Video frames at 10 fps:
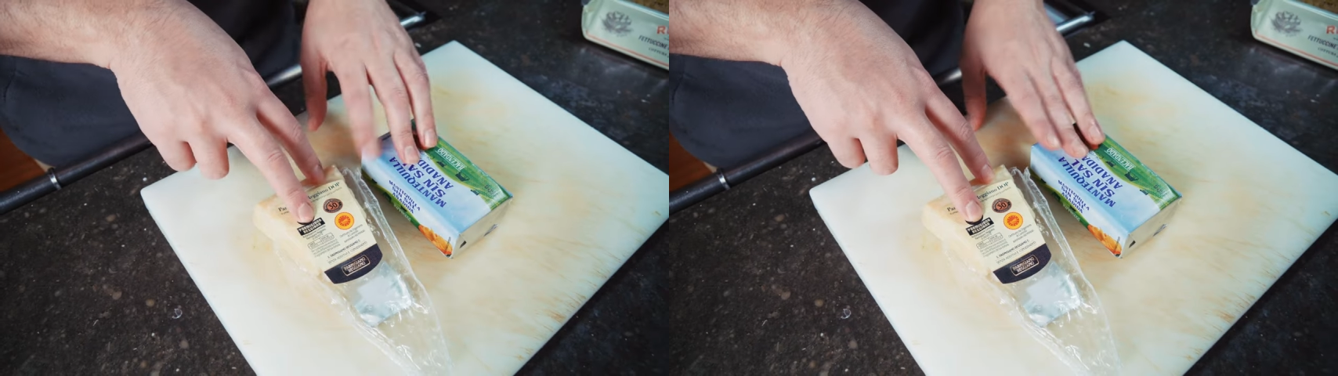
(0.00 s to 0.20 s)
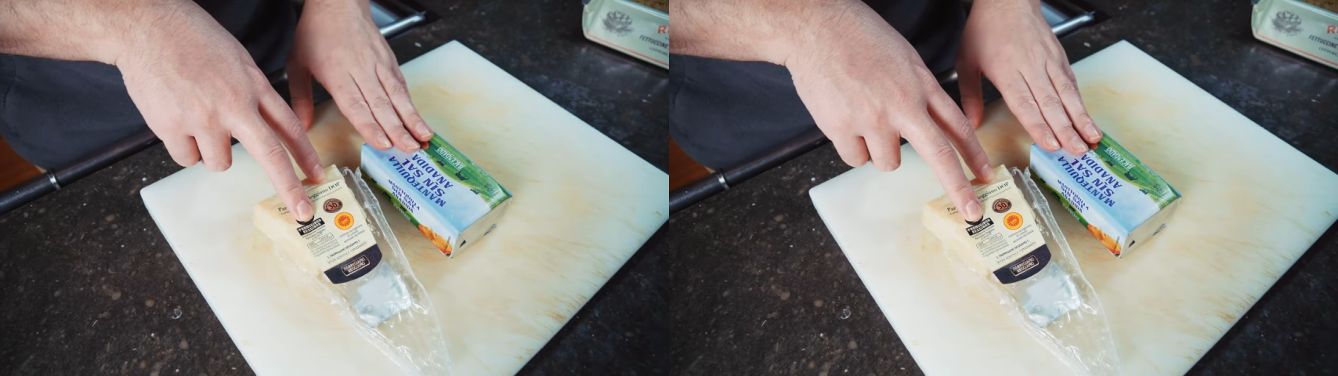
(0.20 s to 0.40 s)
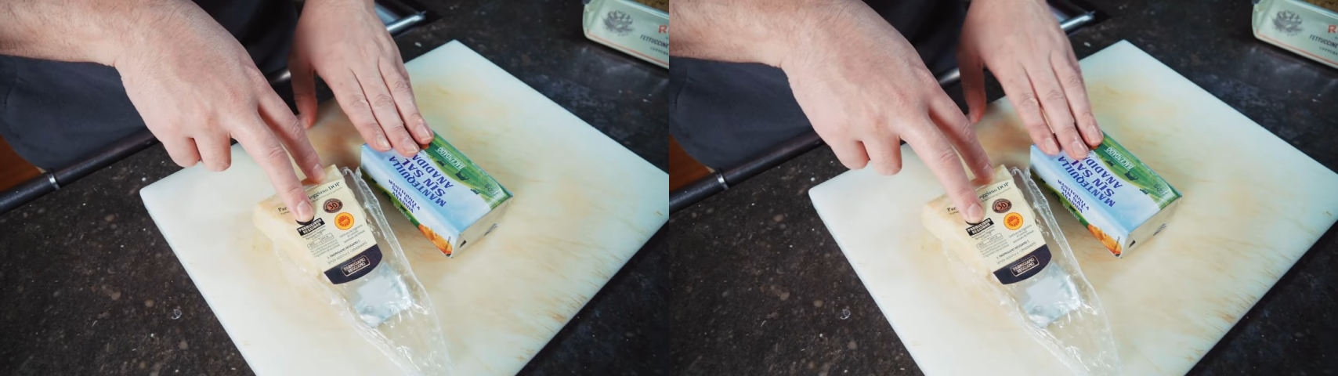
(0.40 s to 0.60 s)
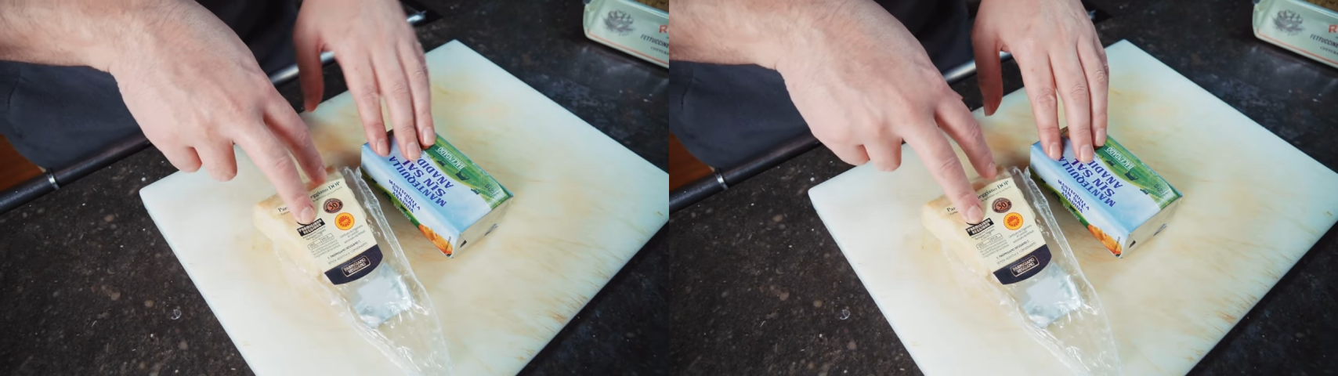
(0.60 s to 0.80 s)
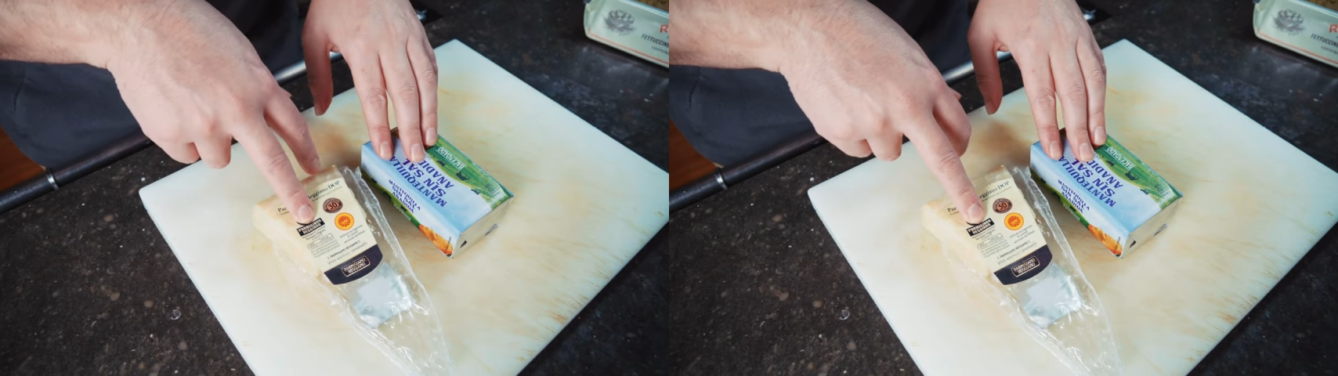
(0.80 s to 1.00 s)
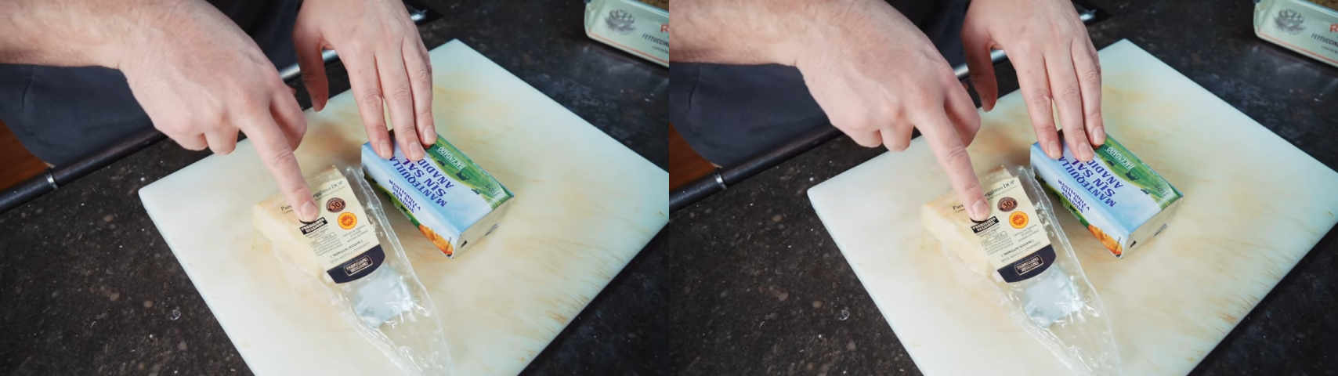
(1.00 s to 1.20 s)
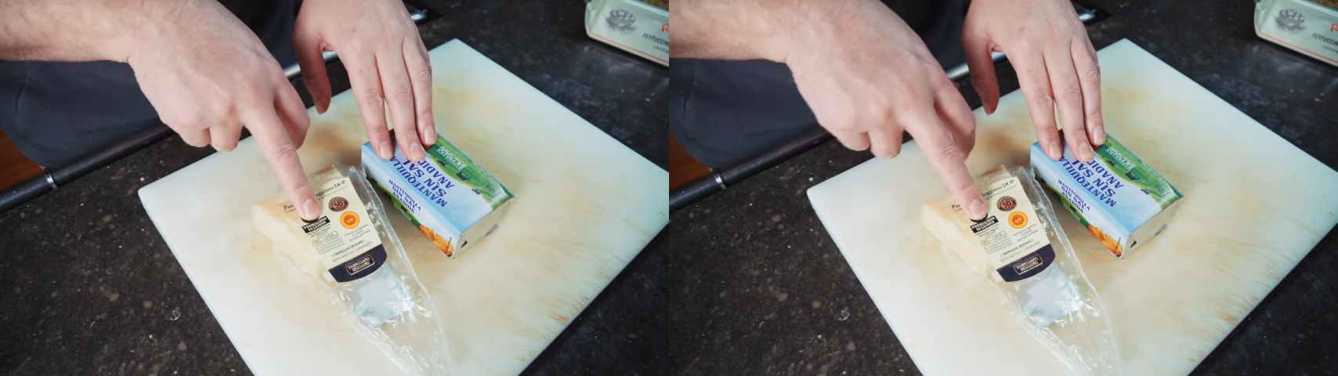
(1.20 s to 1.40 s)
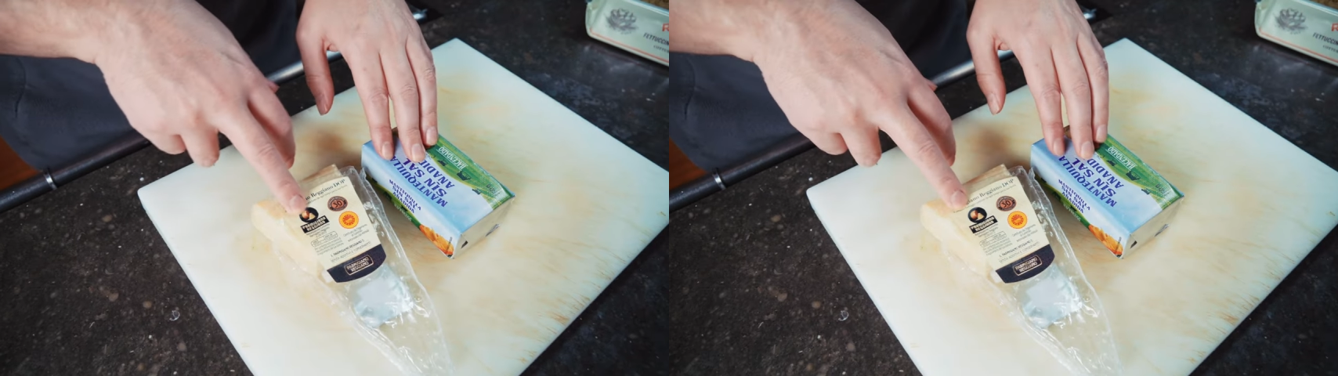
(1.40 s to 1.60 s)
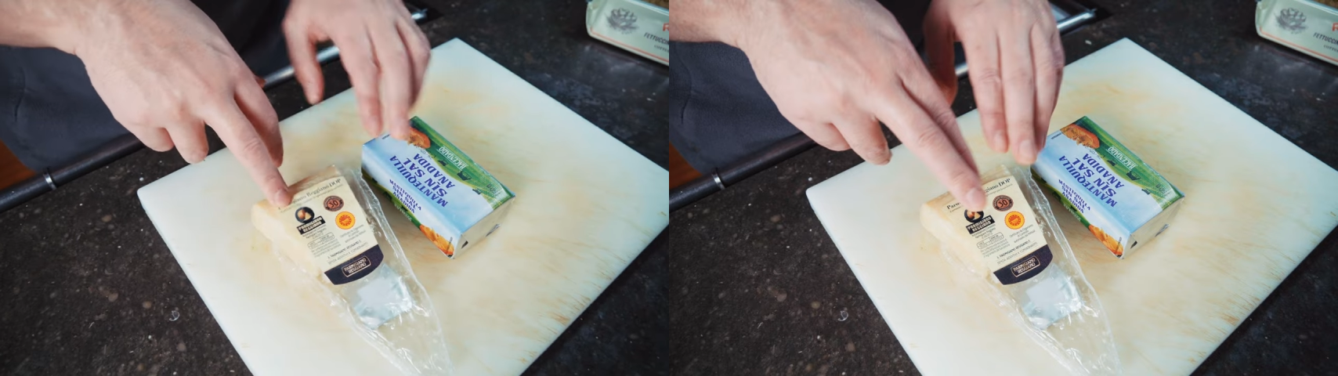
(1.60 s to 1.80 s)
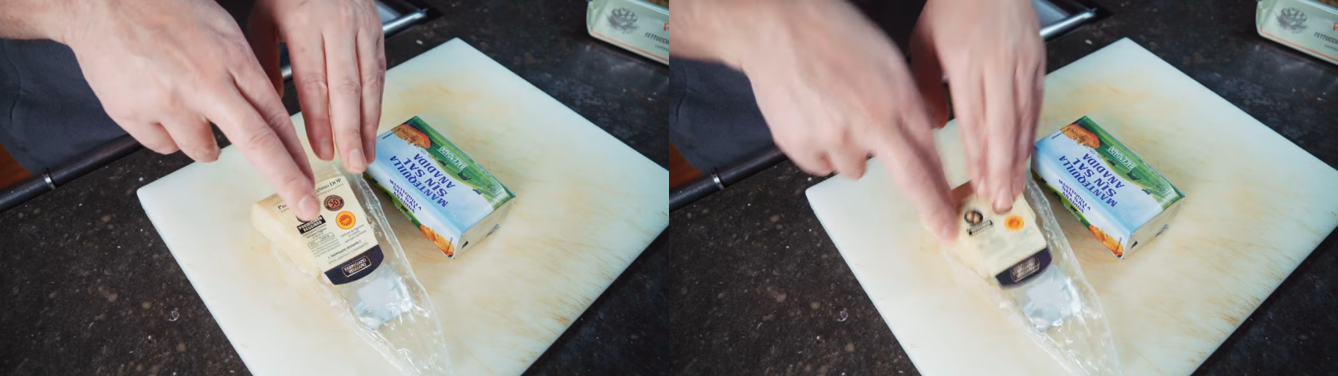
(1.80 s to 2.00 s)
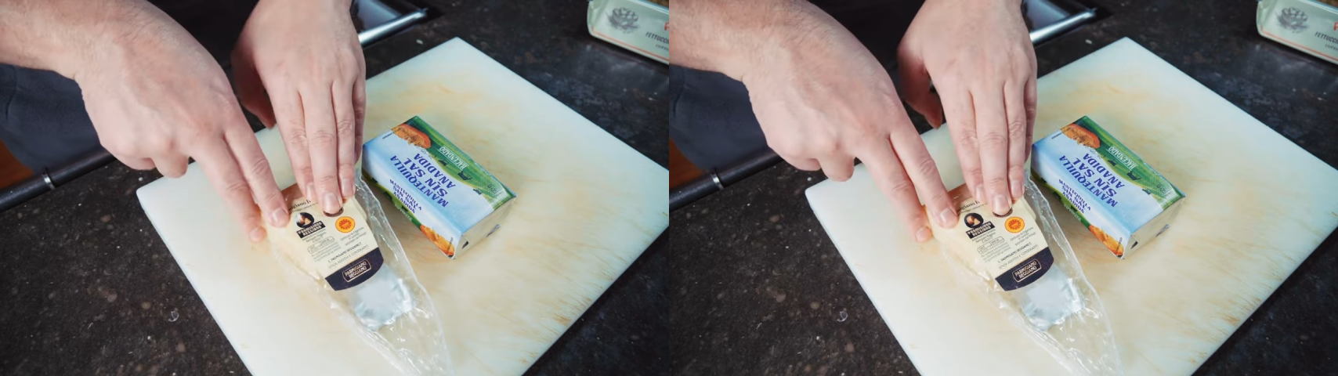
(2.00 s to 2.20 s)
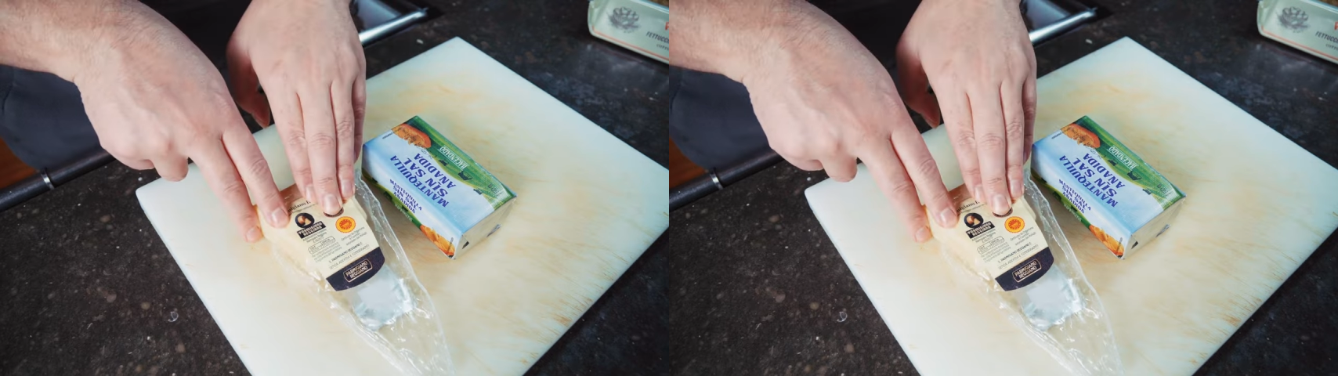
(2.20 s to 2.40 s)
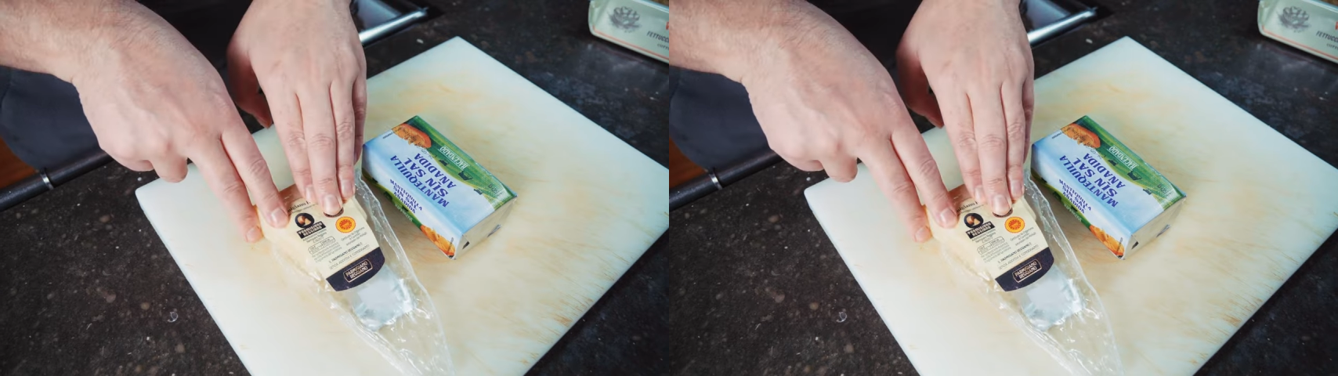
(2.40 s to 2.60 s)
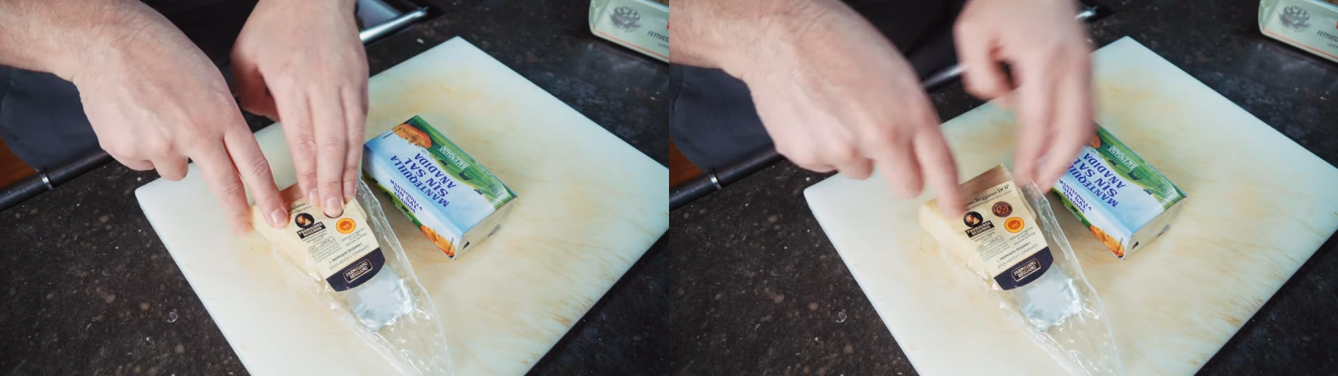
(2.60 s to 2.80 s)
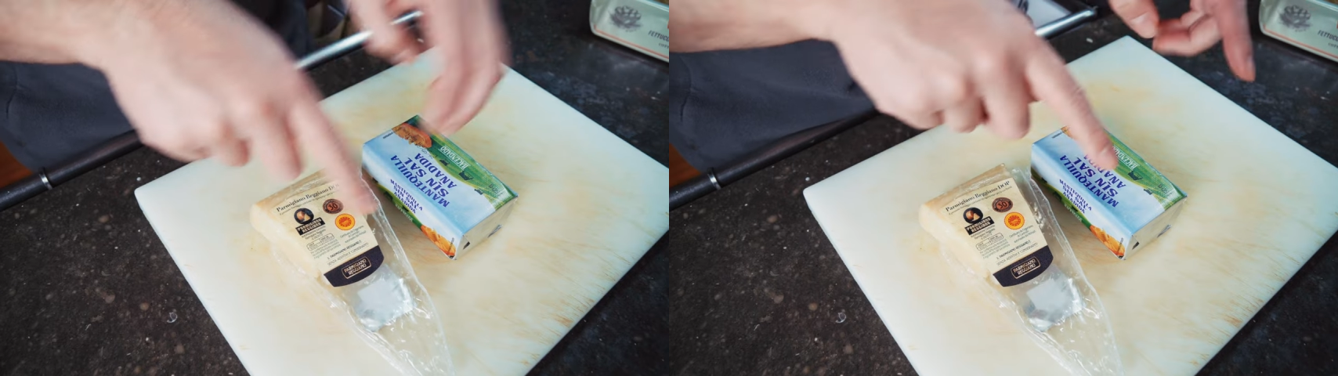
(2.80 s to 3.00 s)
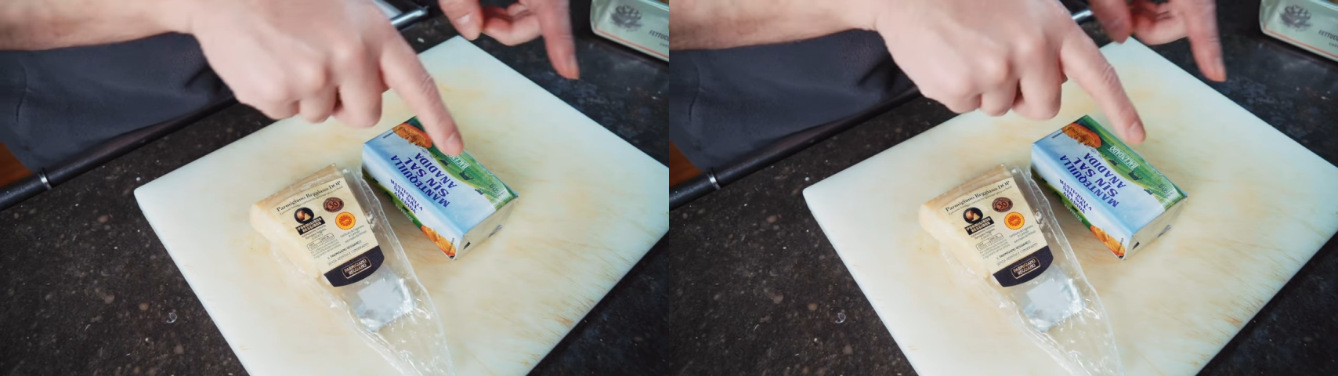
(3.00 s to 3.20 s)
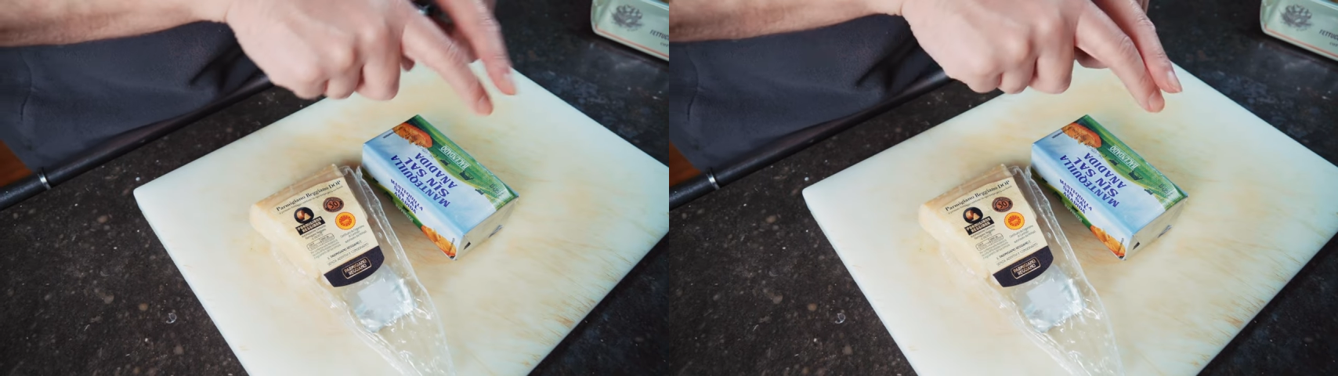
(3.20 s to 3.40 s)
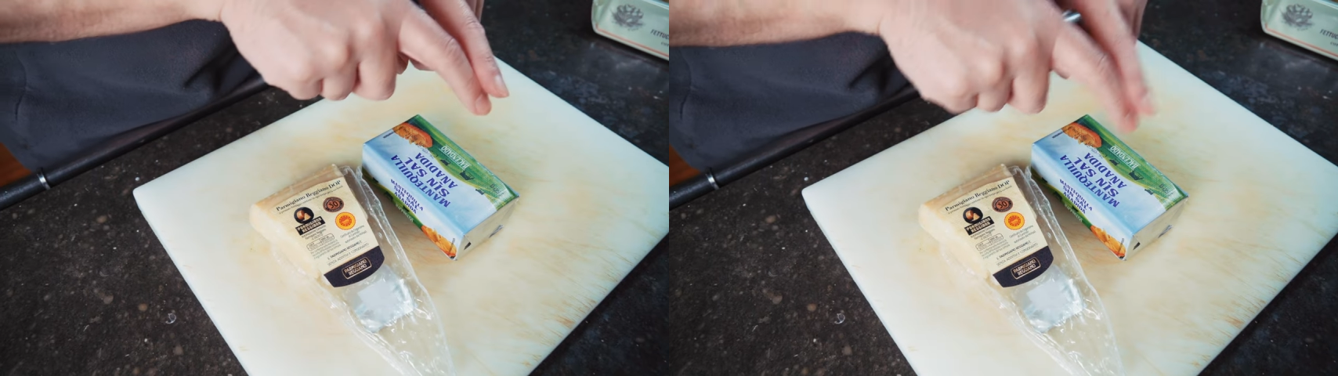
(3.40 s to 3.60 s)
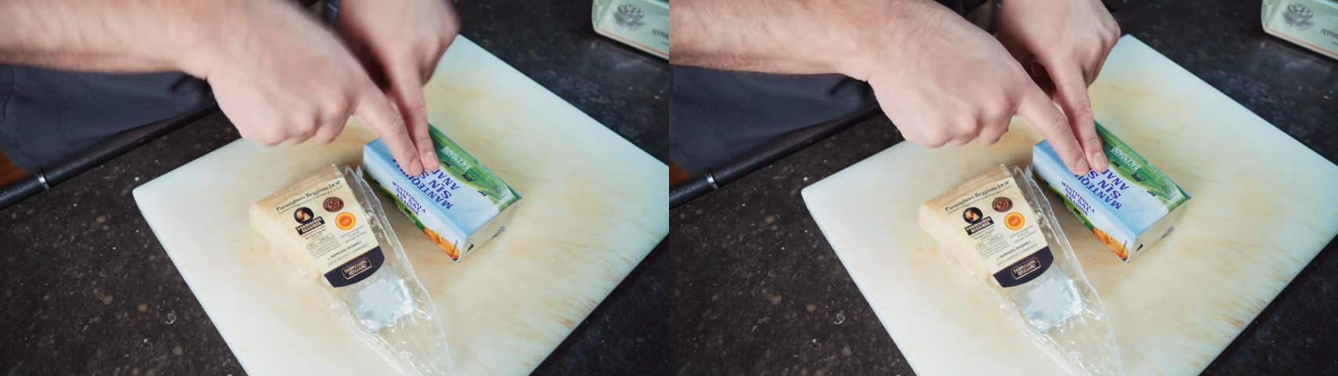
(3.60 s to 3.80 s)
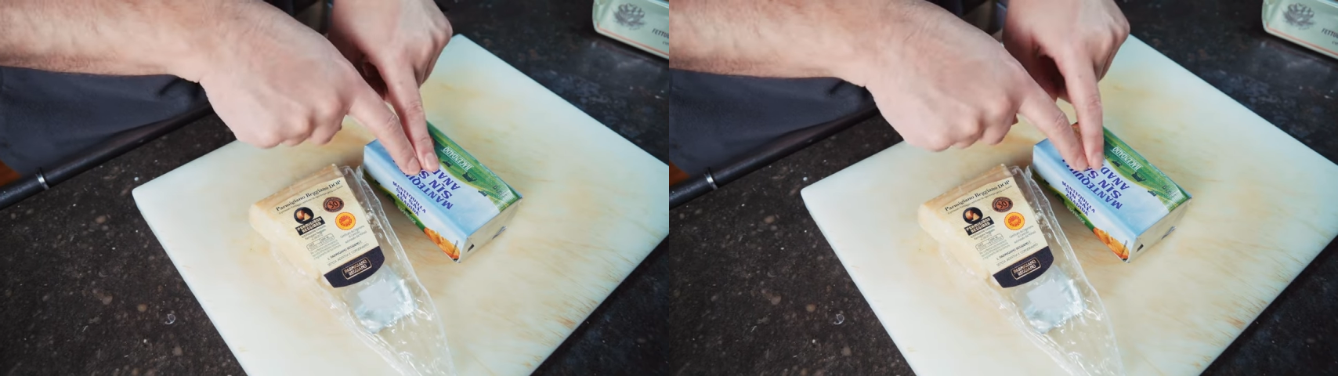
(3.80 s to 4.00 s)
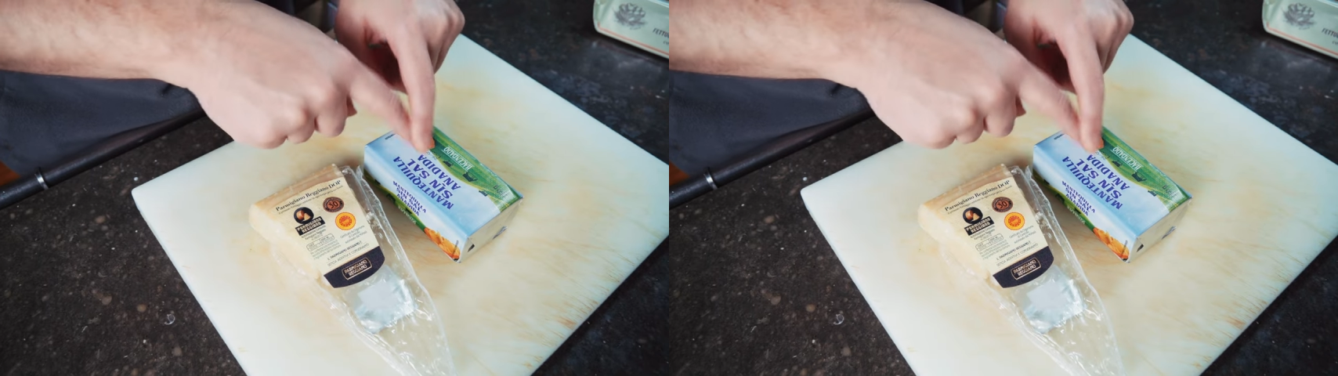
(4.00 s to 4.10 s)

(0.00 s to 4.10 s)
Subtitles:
[unreadable: no face in view]